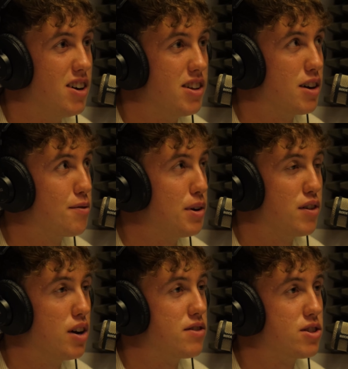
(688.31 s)
I think I've been
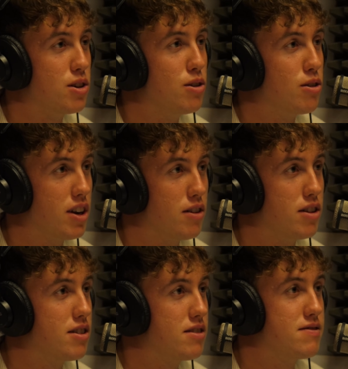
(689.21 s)
flying for so long now
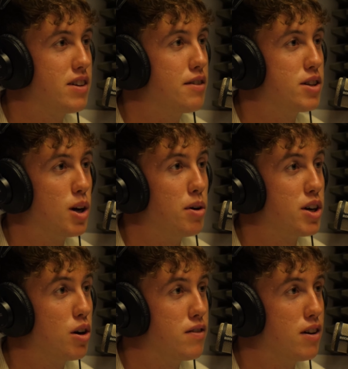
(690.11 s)
that every time
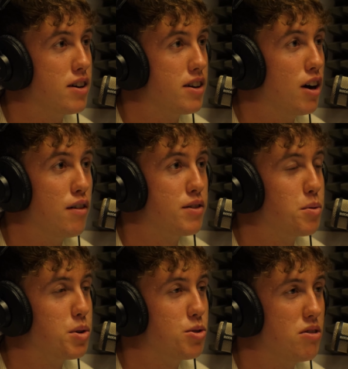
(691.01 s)
I go flying
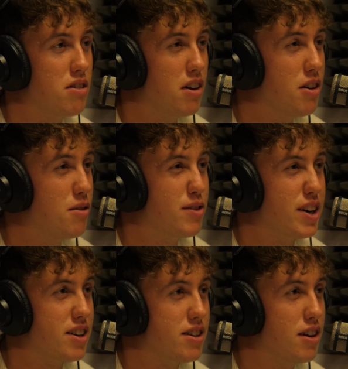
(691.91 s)
afterwards, I don't
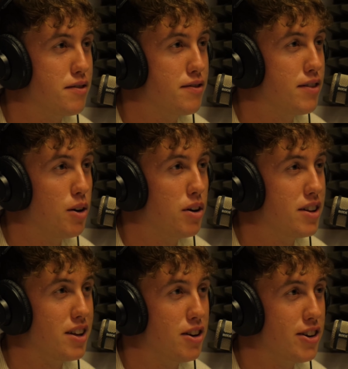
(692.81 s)
think I've felt
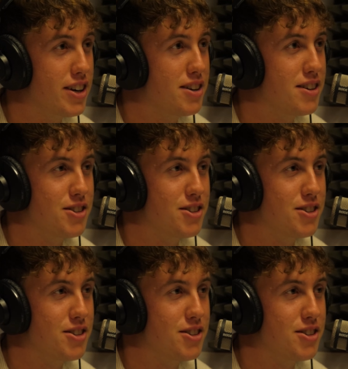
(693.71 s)
anything like it.